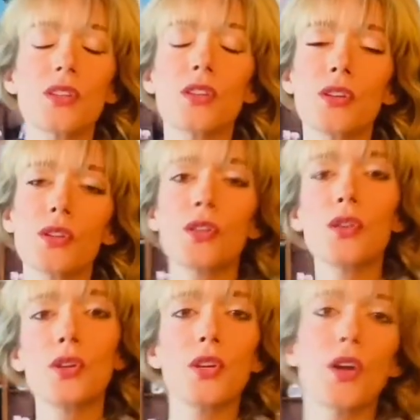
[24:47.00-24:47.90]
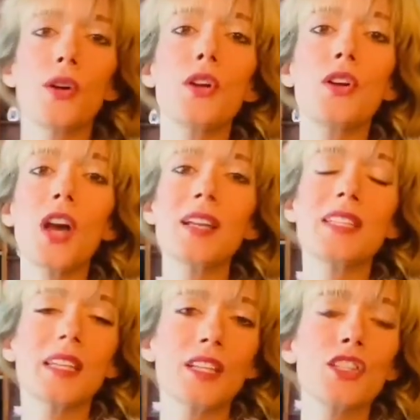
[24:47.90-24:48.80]
you know, you're not
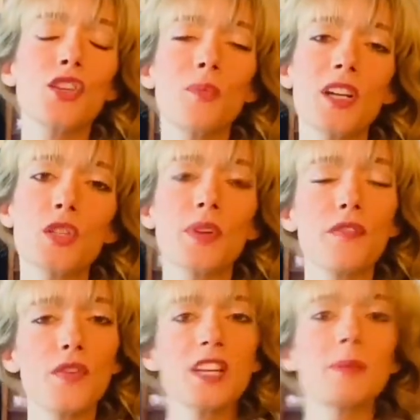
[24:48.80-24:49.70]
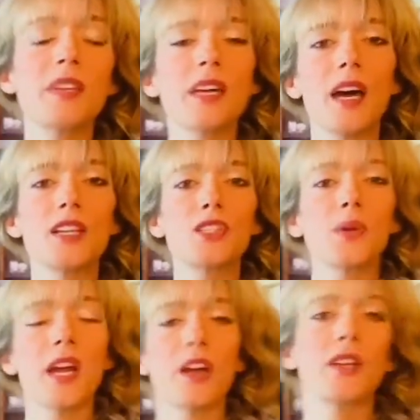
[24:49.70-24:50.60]
dealing so much with frizz because your
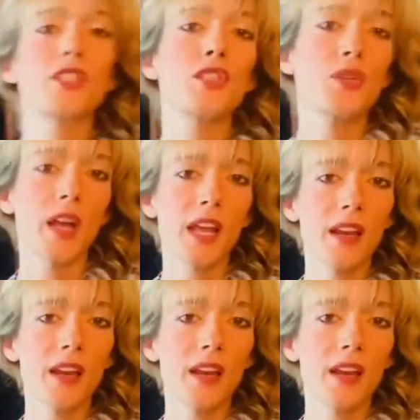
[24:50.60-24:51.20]
hair is straight.